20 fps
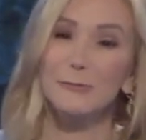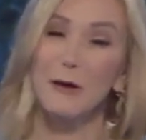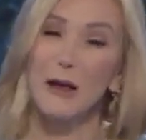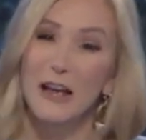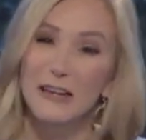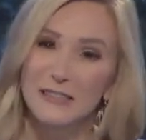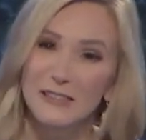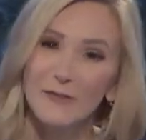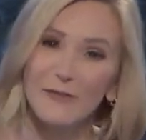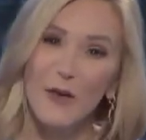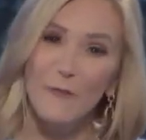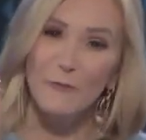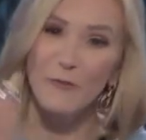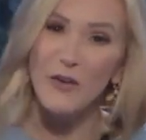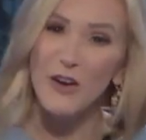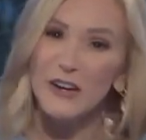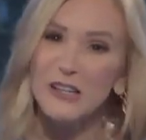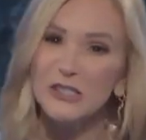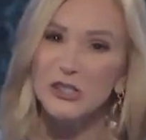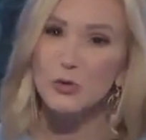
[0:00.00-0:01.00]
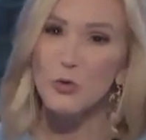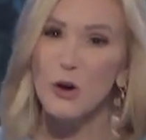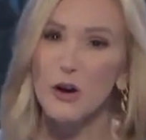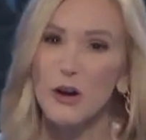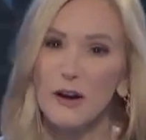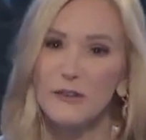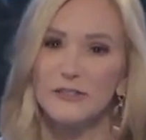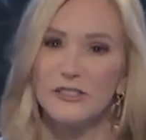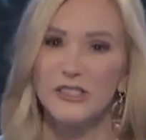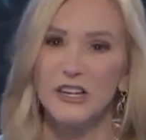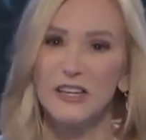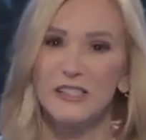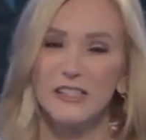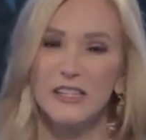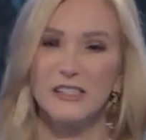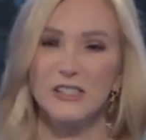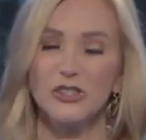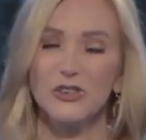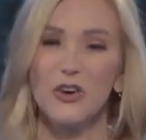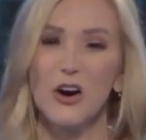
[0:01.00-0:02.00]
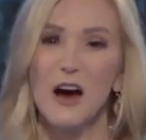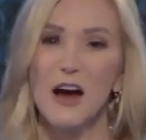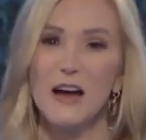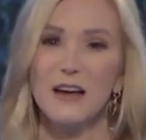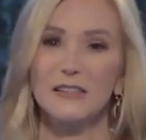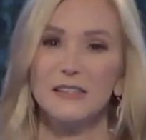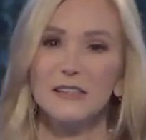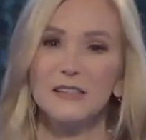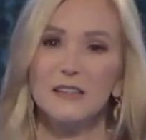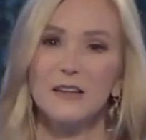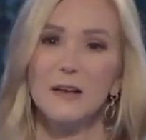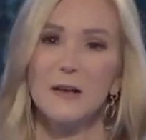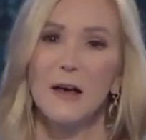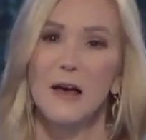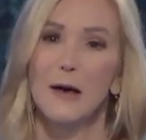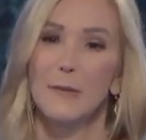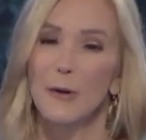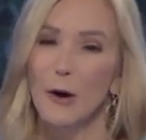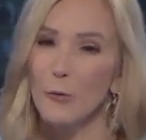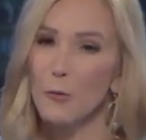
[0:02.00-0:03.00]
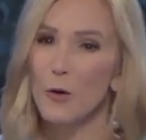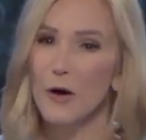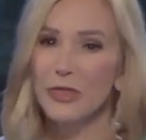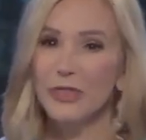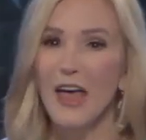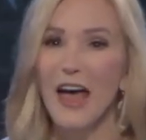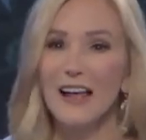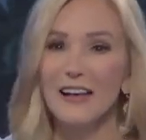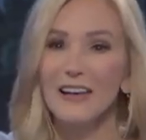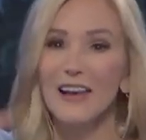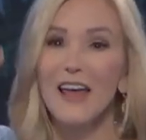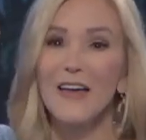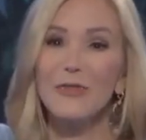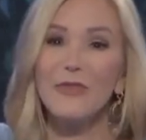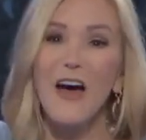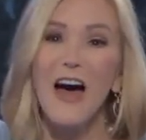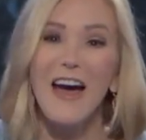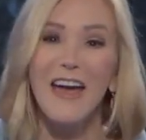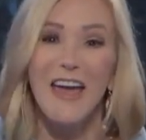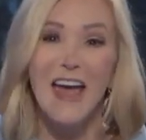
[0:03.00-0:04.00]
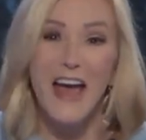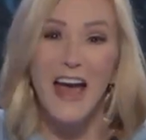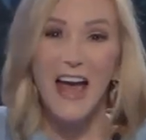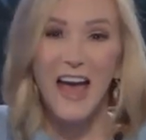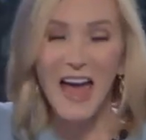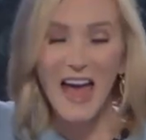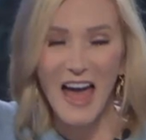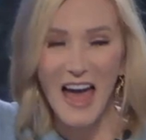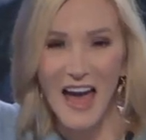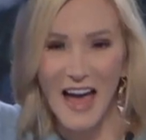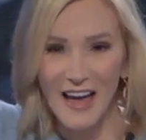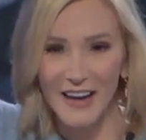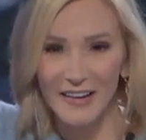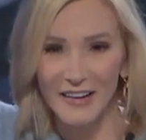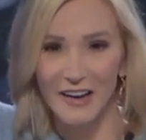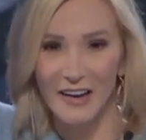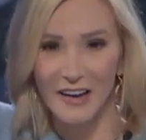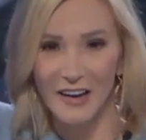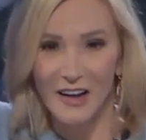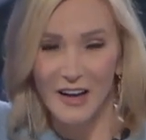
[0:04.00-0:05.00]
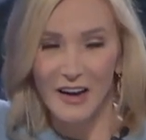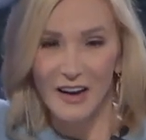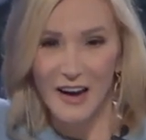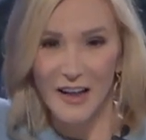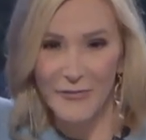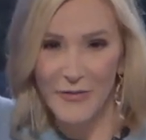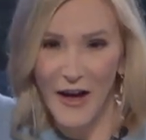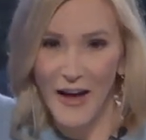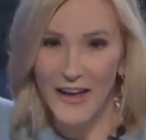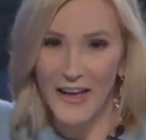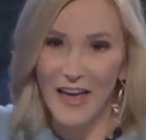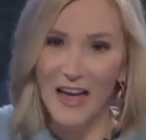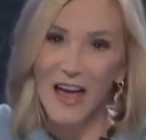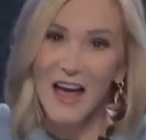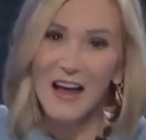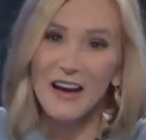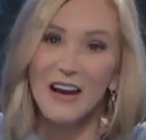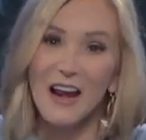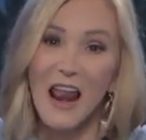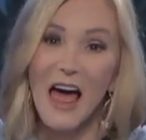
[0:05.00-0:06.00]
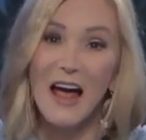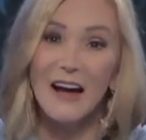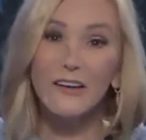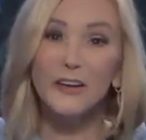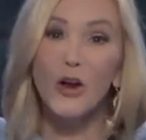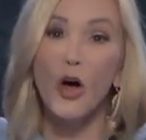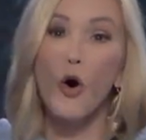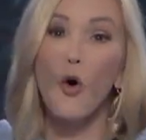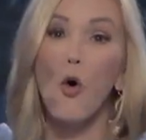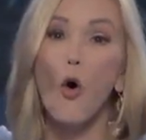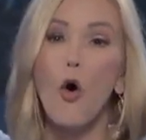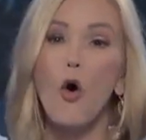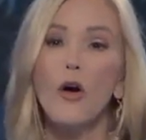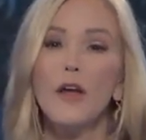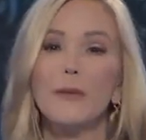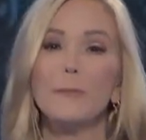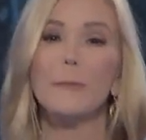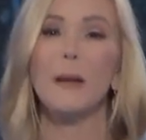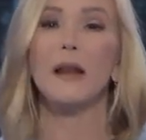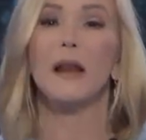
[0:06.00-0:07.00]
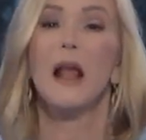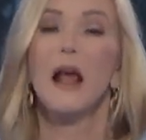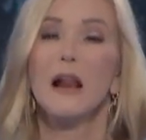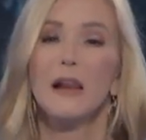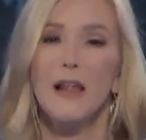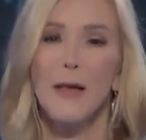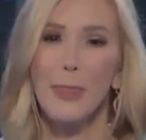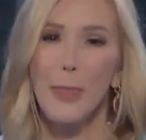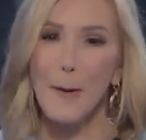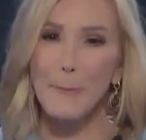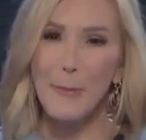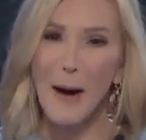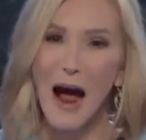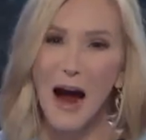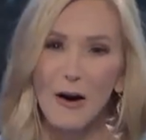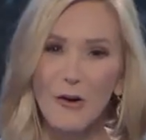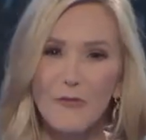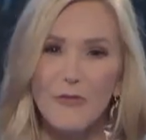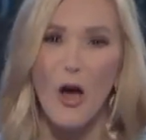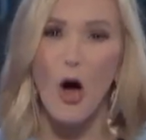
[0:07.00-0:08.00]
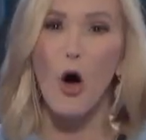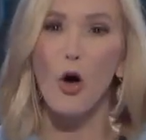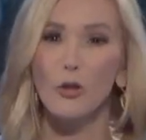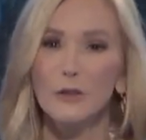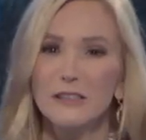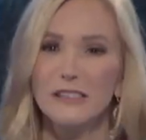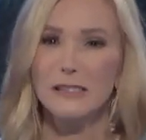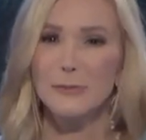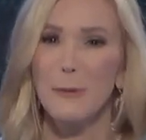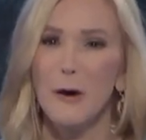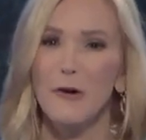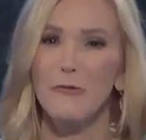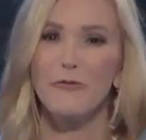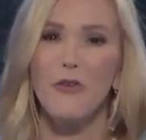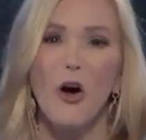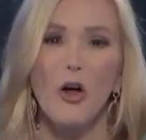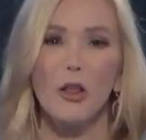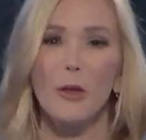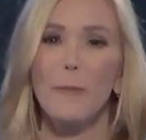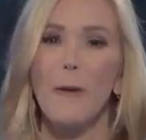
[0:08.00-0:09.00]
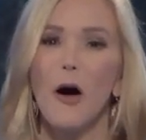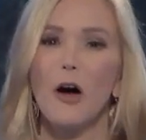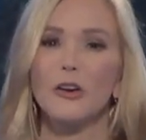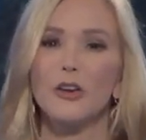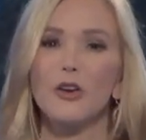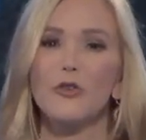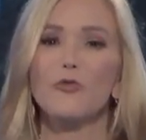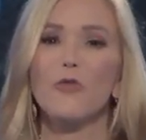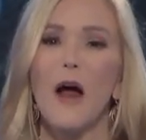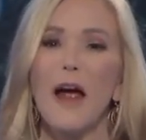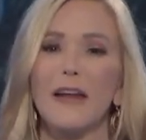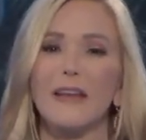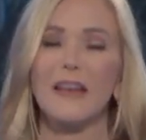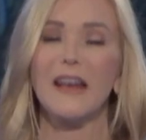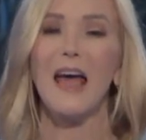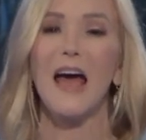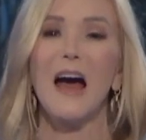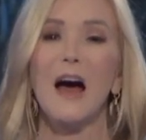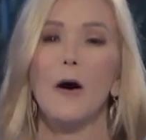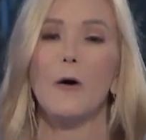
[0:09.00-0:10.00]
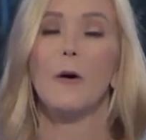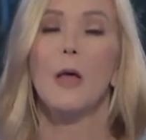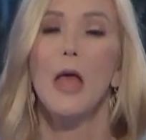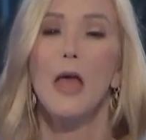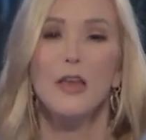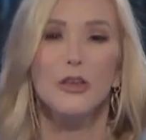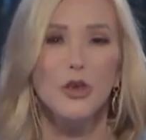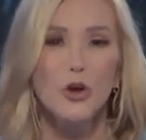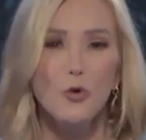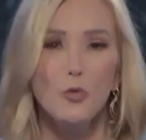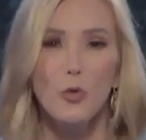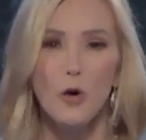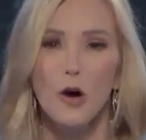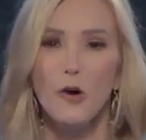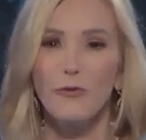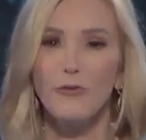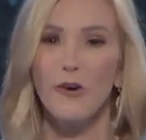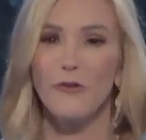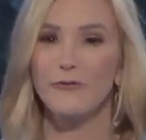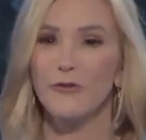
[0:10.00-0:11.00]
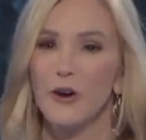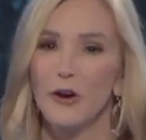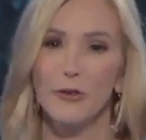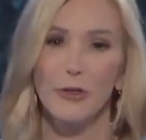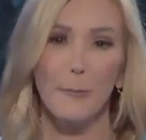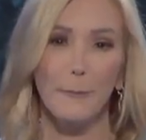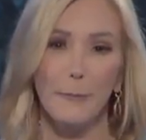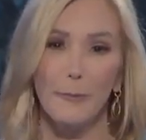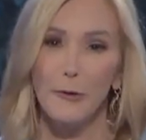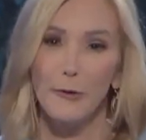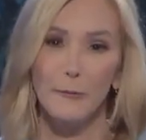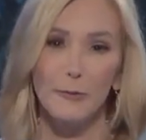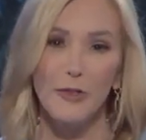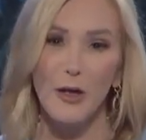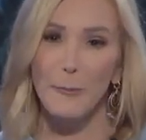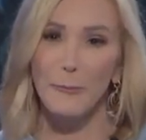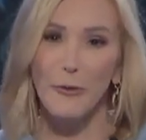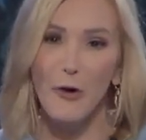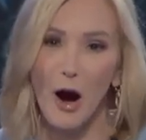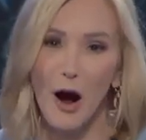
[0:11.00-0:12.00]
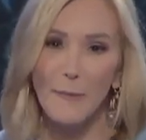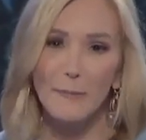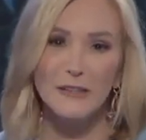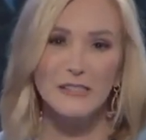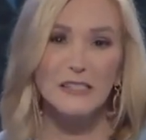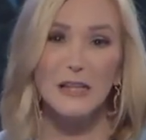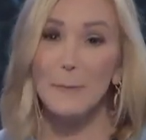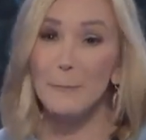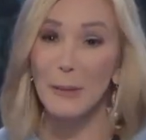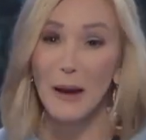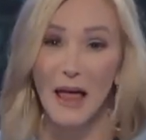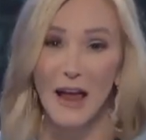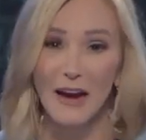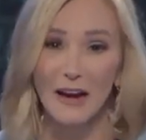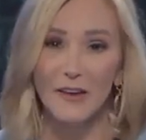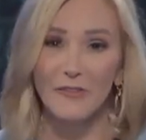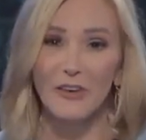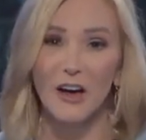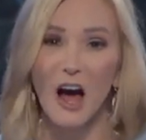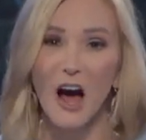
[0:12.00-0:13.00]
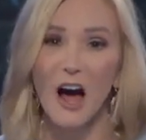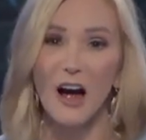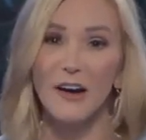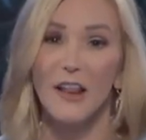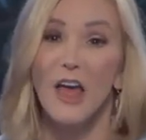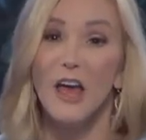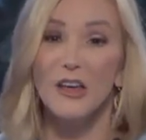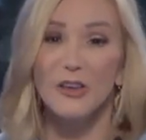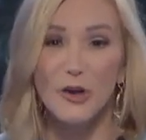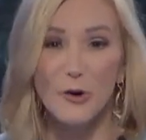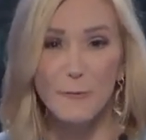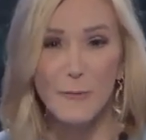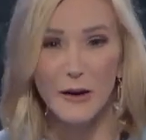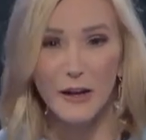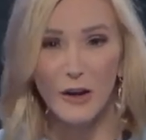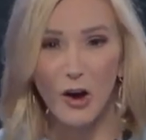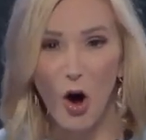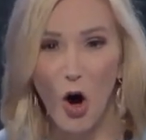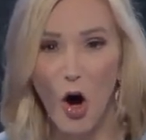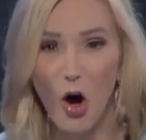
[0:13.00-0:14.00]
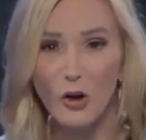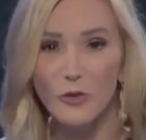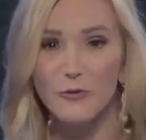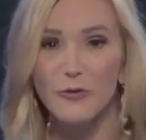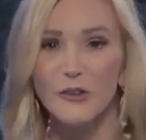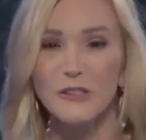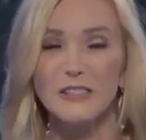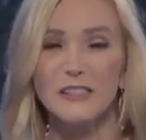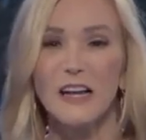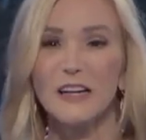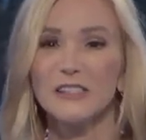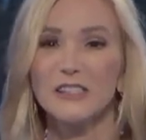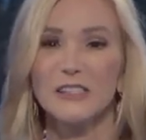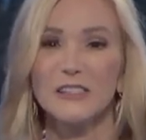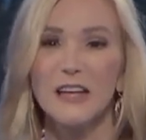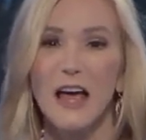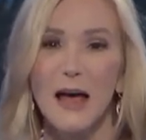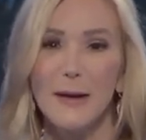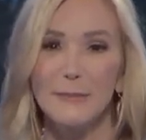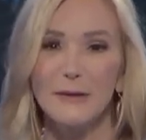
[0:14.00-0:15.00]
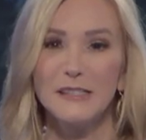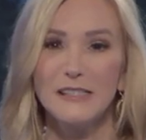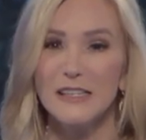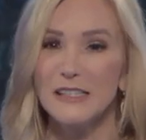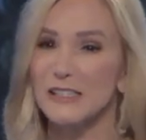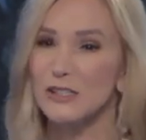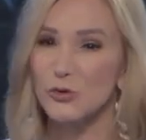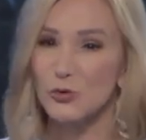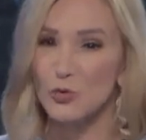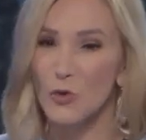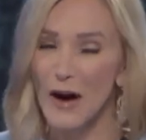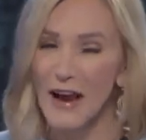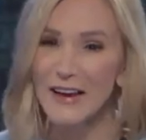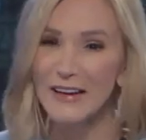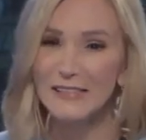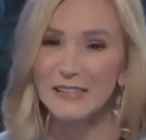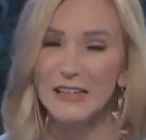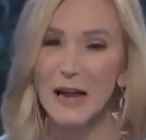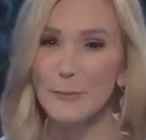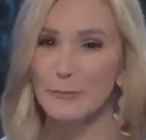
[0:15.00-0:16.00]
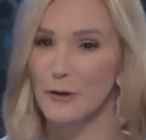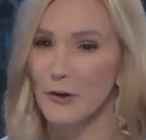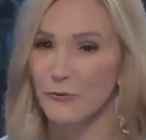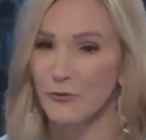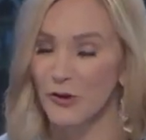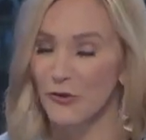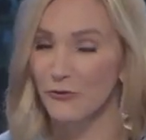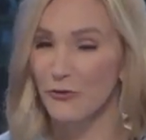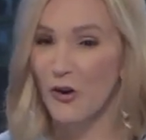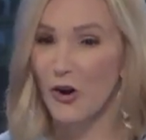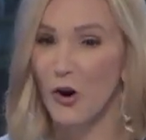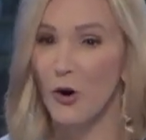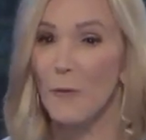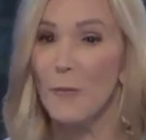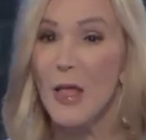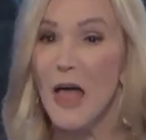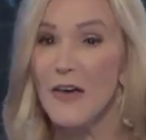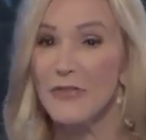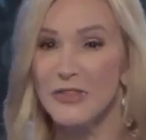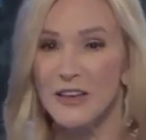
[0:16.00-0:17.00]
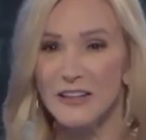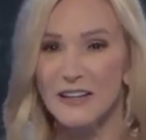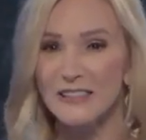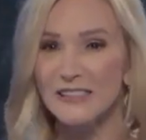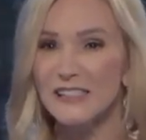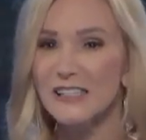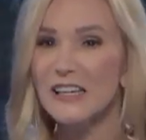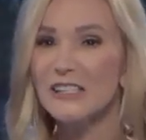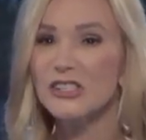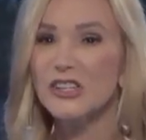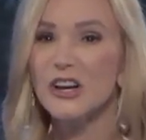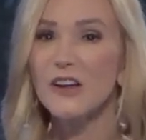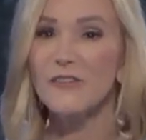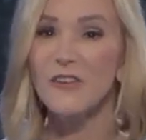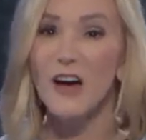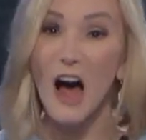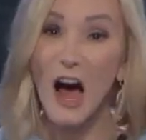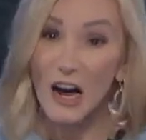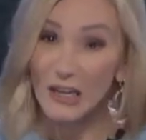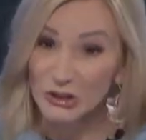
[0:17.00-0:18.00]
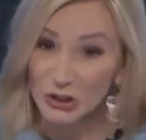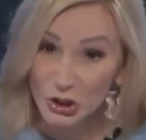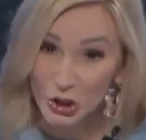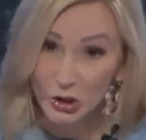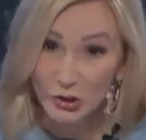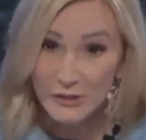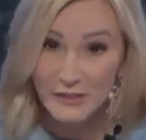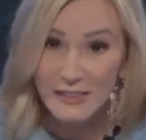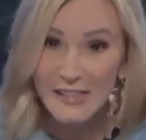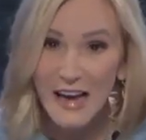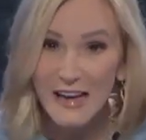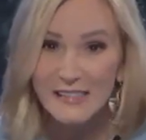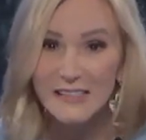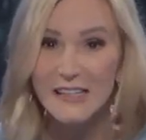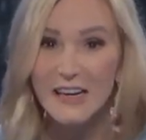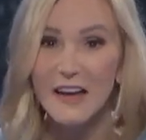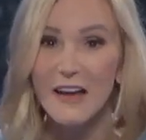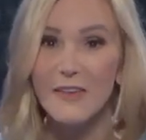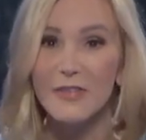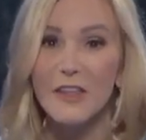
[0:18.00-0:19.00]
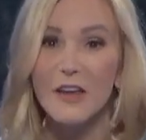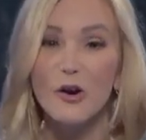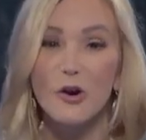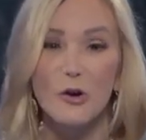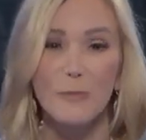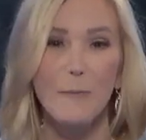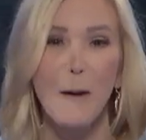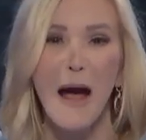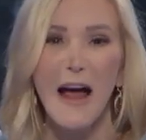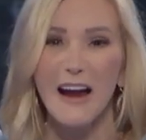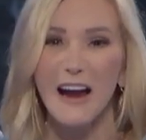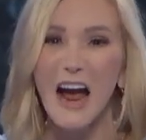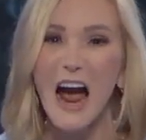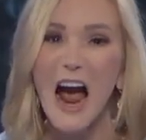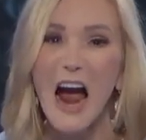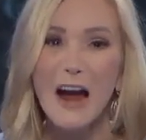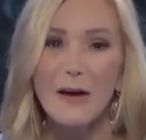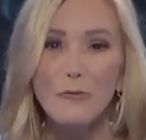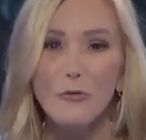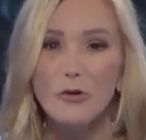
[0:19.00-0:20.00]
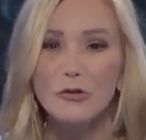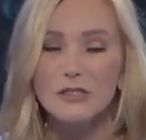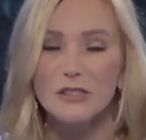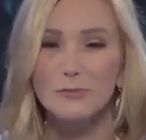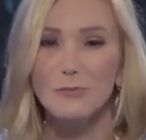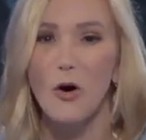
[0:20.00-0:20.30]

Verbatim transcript: because of the finished work of Jesus Christ. But with that, let thy head Let thy head lack no ointment. Let the power of the Holy Spirit fall upon you right now. You will fulfill the, the promise, the plan of God. You've been called for such a time as this, raised up to fulfill the decision of God, your destiny in the earth by a Kairos